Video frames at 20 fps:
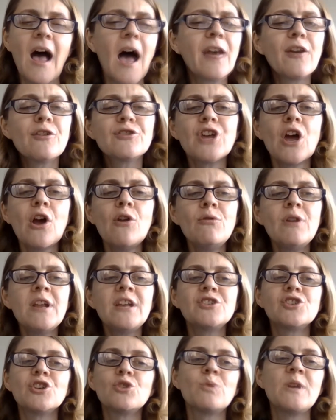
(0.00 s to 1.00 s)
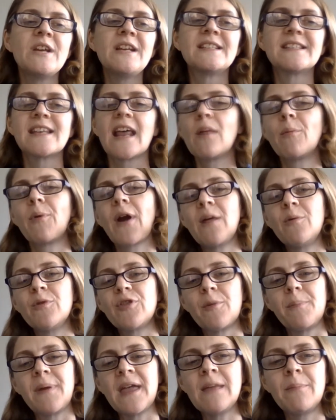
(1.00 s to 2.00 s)
And not only should we celebrate with
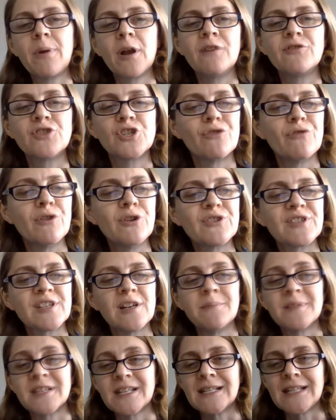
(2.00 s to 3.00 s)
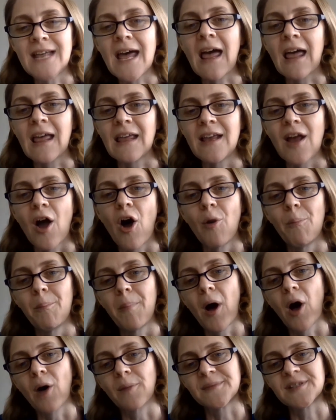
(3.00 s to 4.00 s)
the people of Jerusalem today on
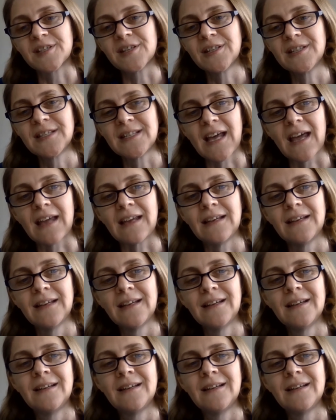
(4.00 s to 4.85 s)
Palm Sunday,